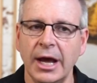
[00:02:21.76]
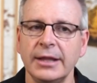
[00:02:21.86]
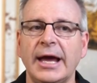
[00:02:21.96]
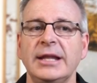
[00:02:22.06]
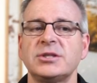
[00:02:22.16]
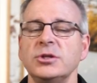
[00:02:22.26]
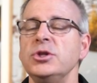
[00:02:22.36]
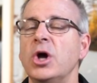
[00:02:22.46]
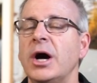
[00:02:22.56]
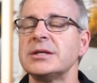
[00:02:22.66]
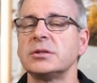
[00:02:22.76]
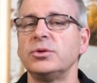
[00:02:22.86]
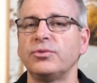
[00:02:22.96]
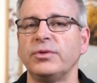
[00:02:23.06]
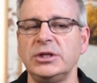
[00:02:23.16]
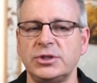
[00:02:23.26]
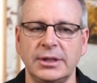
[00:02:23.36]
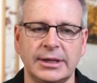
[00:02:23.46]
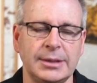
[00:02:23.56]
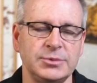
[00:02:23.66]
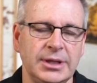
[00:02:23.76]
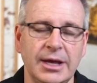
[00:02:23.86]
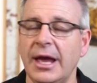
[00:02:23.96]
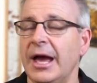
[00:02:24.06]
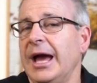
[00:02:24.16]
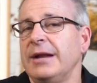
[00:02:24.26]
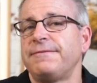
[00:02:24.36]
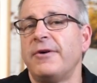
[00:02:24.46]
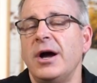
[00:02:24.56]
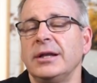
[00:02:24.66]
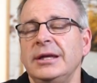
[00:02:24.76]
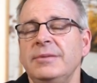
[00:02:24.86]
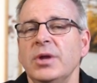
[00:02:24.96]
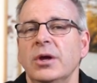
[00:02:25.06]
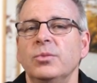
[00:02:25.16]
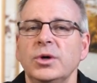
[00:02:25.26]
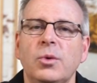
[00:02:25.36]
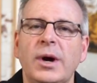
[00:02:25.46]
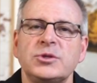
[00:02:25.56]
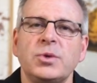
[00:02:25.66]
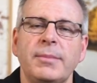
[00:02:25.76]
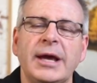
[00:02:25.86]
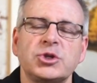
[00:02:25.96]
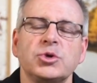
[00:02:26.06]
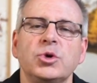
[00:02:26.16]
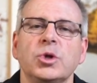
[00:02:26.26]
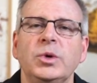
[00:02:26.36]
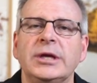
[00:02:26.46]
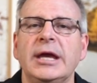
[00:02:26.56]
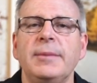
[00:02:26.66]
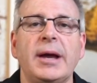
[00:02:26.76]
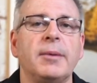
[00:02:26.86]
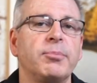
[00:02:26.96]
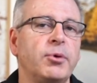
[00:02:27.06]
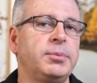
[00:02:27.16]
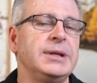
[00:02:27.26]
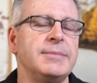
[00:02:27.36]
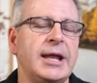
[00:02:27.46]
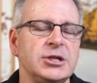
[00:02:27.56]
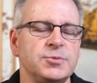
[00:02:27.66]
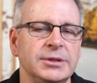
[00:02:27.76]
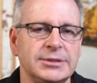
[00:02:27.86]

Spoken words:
that is a nice little feature that comes in there. And finally, we always want to make sure that we keep our property management